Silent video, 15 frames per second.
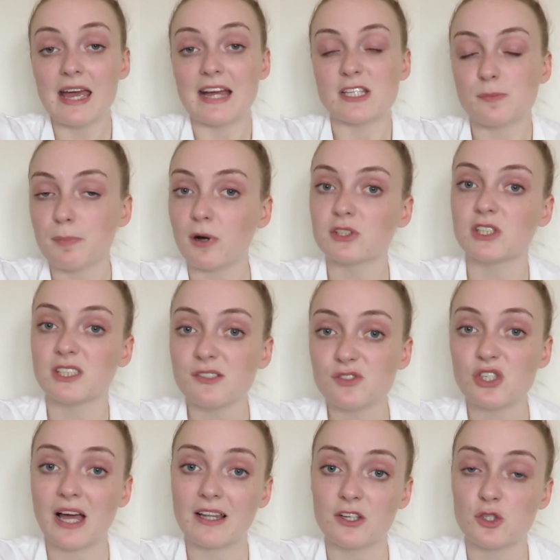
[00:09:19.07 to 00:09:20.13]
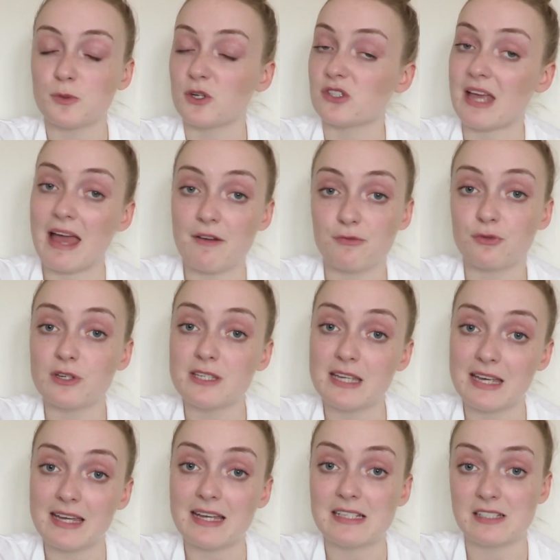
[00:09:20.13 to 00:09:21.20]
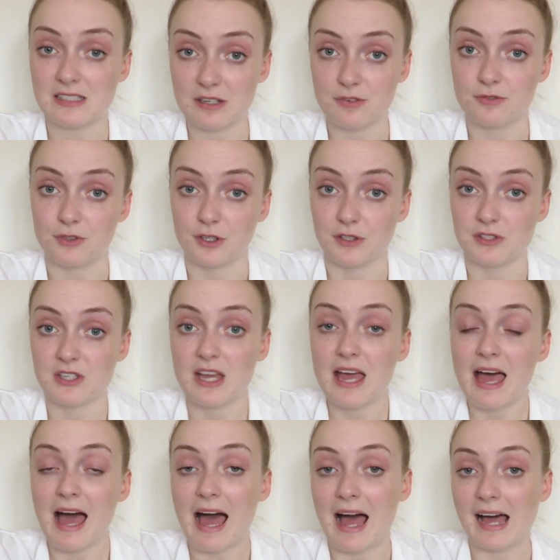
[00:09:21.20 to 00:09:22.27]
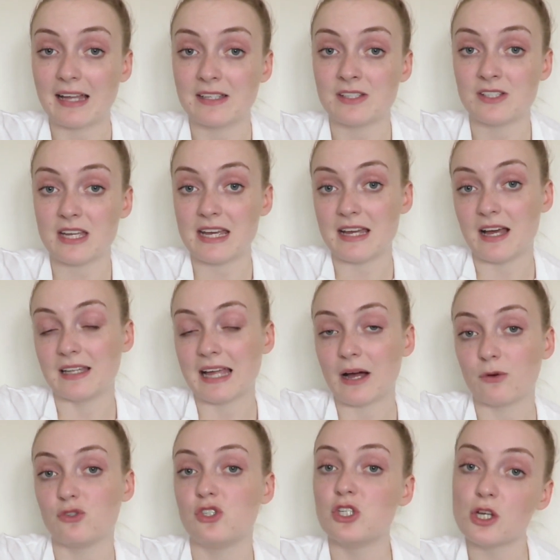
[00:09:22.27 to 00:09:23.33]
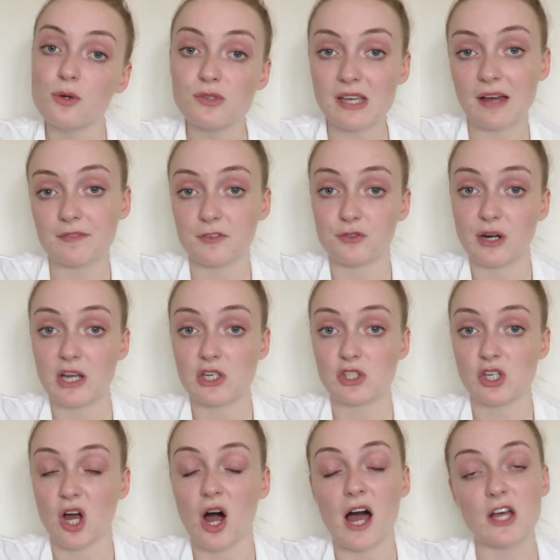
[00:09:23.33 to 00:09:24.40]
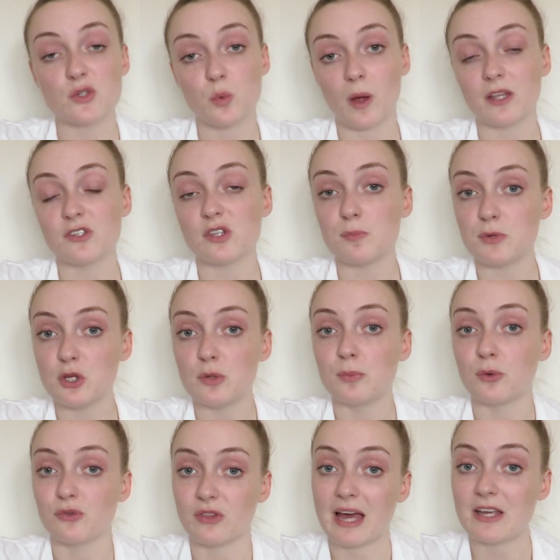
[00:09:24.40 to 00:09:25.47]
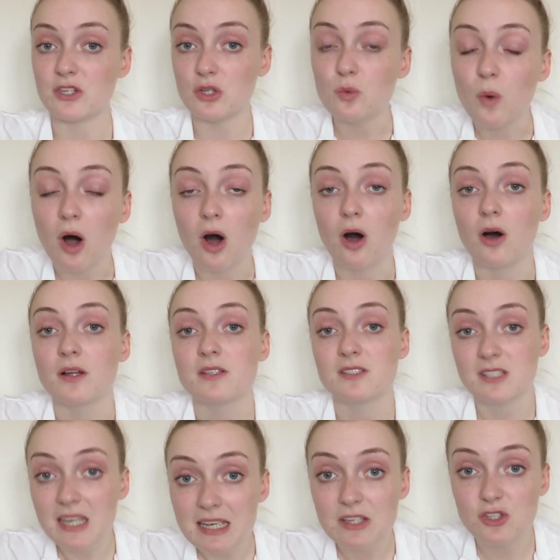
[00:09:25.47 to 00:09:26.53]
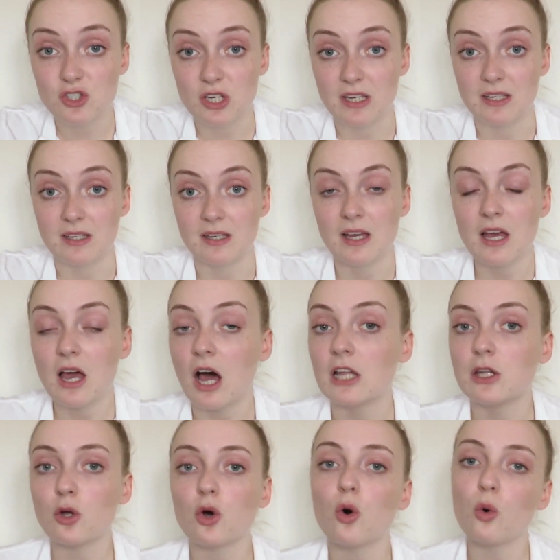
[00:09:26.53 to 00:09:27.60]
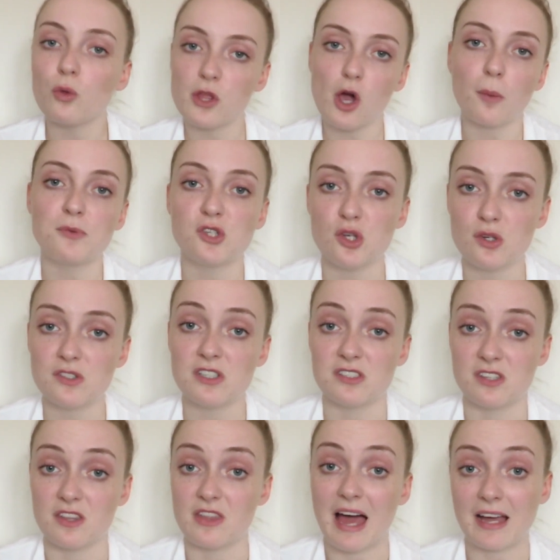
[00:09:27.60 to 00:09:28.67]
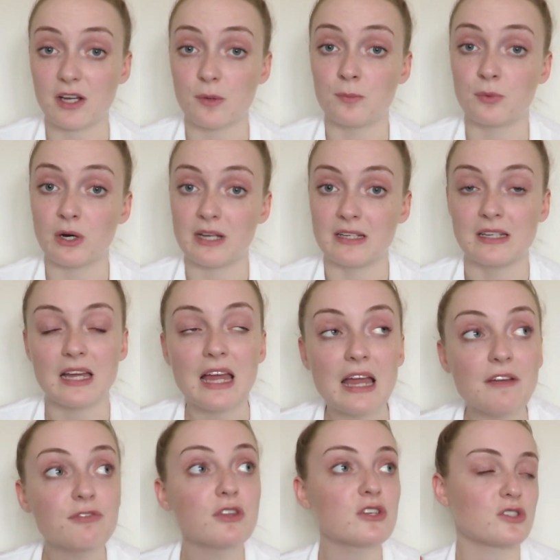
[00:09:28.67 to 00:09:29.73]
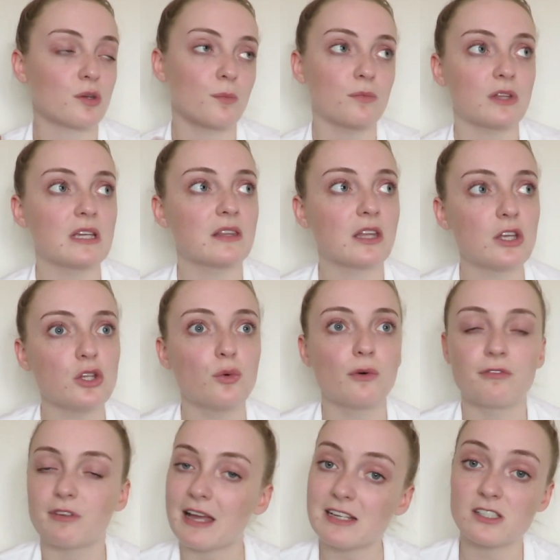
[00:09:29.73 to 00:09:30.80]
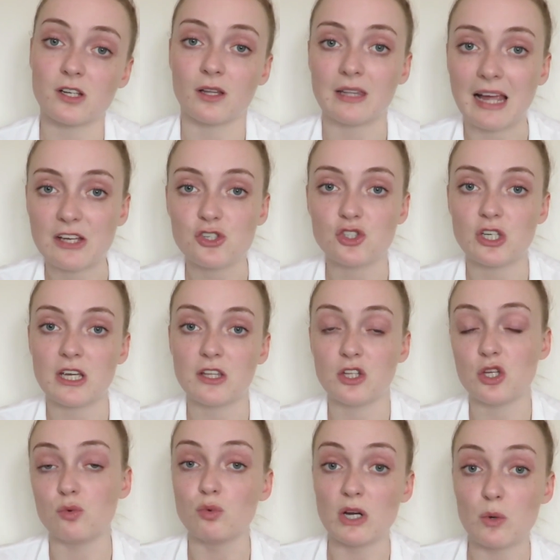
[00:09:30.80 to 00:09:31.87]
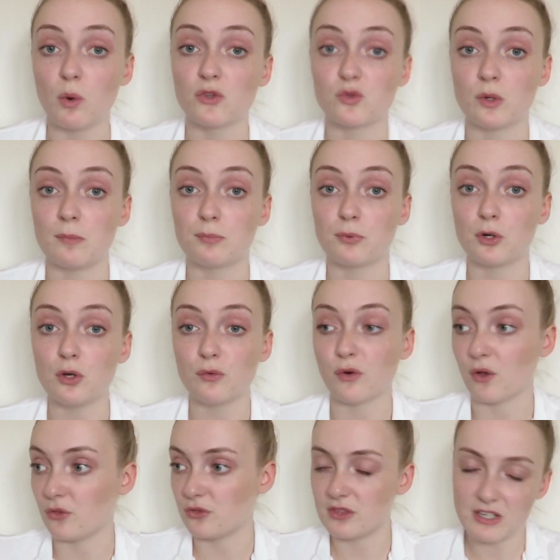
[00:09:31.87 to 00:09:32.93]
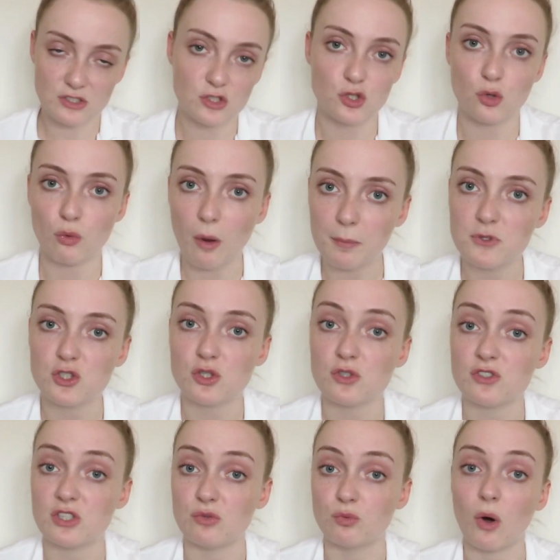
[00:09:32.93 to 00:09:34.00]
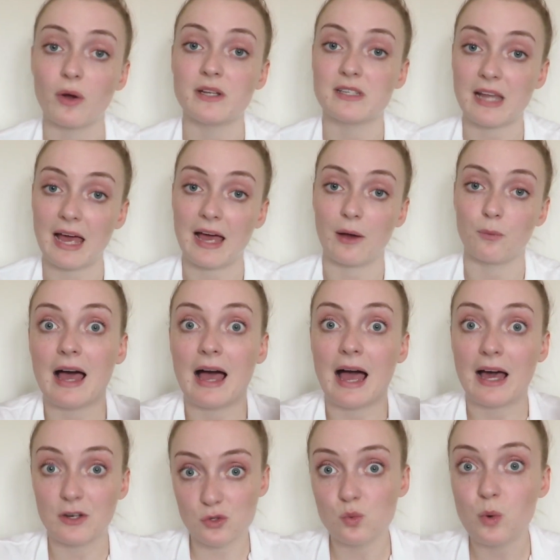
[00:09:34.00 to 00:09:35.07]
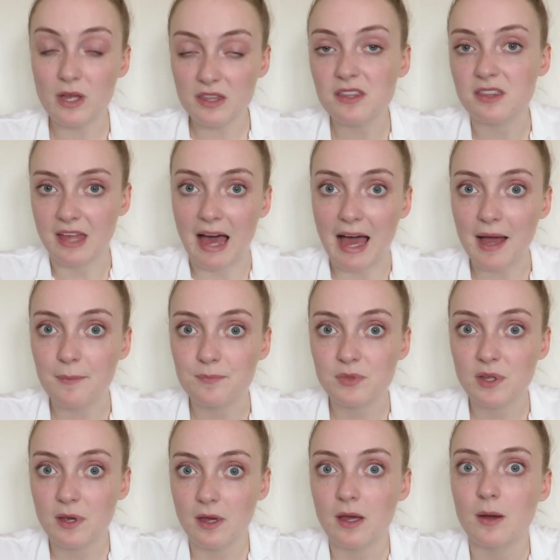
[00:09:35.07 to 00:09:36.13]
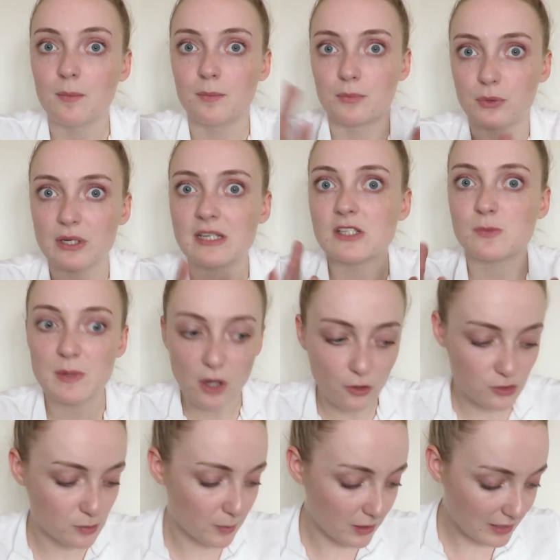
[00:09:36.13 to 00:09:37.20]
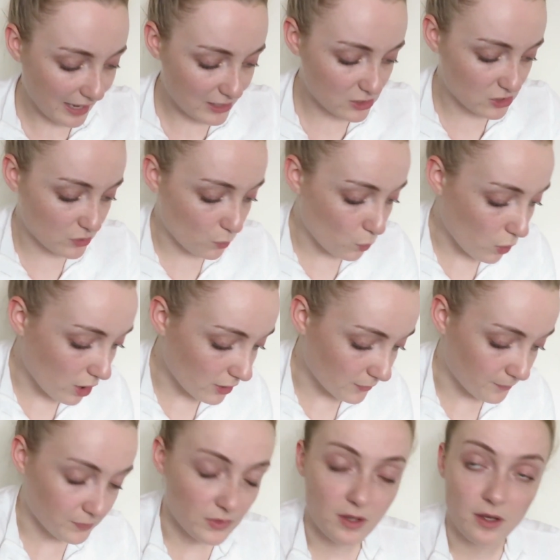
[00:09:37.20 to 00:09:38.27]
It's a positive challenge because every year is different and it allows you to have a fresh start, as well as the pupils that you are teaching. And look at all the opportunities that that can bring. If there's something that you reflected on last year that you really want to improve on, this is your opportunity right now. And with that, brings me on to my last one.